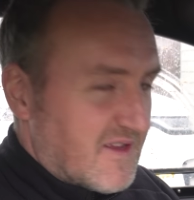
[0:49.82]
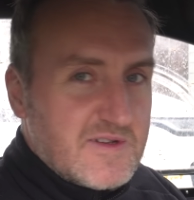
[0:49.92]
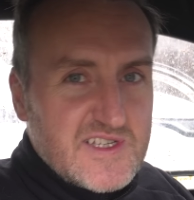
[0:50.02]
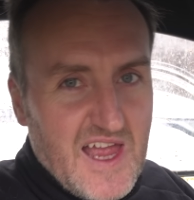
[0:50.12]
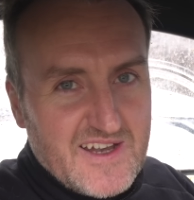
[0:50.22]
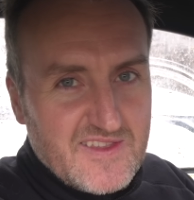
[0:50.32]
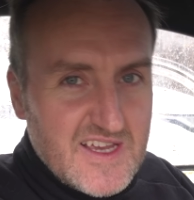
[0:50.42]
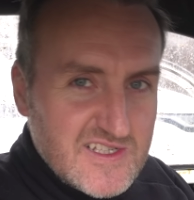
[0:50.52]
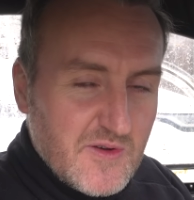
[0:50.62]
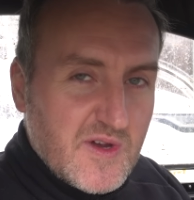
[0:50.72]
Now, as standard,
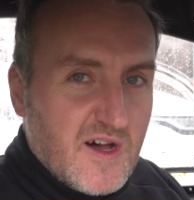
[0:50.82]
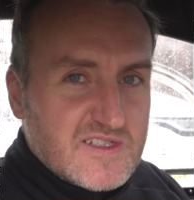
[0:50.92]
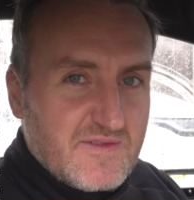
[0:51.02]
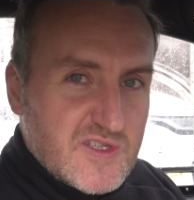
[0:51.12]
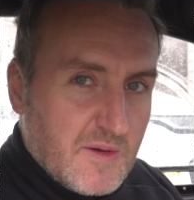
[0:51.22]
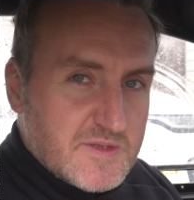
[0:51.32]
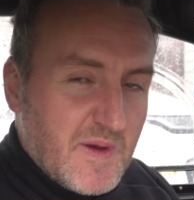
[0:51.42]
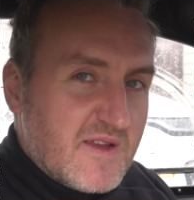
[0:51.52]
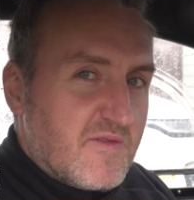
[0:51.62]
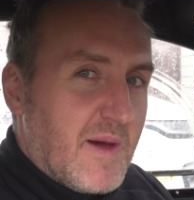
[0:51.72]
these little cars have a top
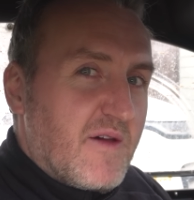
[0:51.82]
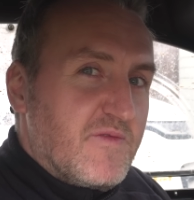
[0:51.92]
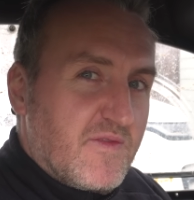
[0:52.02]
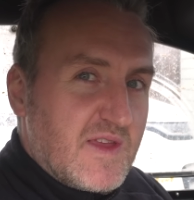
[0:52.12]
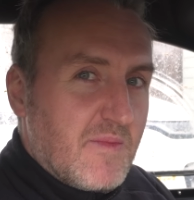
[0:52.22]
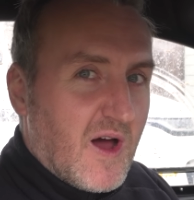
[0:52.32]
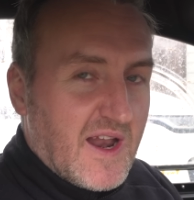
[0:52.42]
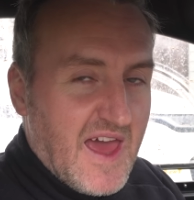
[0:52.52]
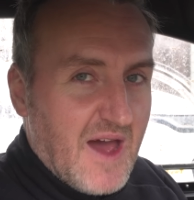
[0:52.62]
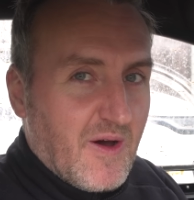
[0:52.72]
speed of about 50 mile
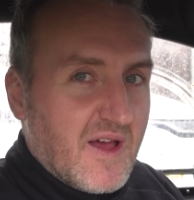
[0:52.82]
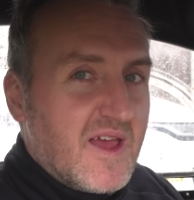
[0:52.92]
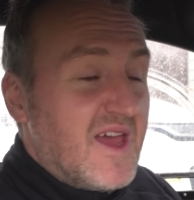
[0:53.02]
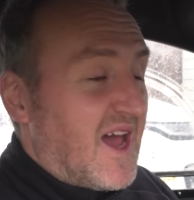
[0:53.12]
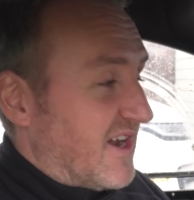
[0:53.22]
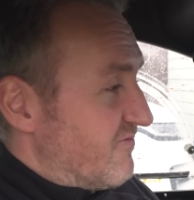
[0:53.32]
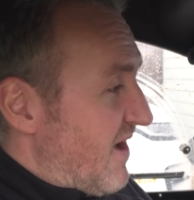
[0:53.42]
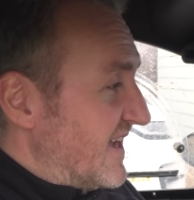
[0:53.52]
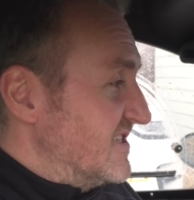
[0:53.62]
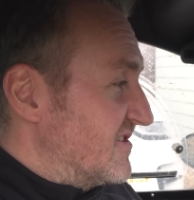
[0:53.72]
an hour and a
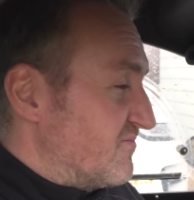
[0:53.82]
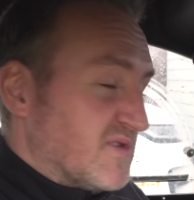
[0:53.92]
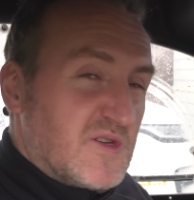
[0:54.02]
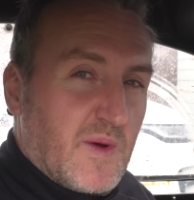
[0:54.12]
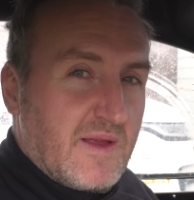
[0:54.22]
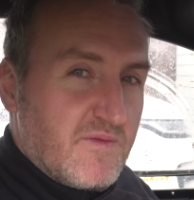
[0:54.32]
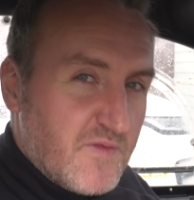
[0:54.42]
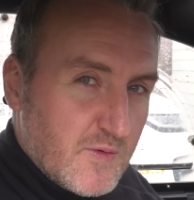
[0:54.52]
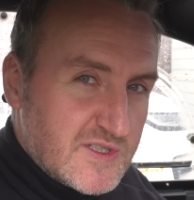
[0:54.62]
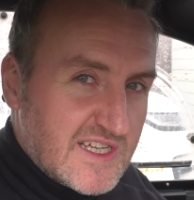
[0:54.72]
range between
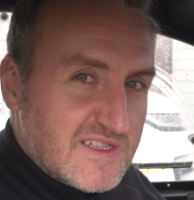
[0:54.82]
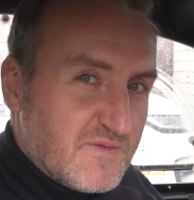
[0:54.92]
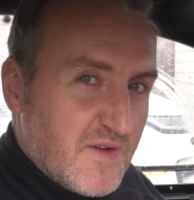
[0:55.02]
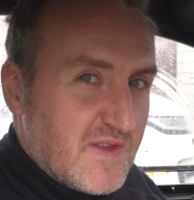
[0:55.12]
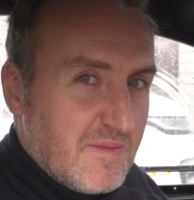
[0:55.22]
40 to 50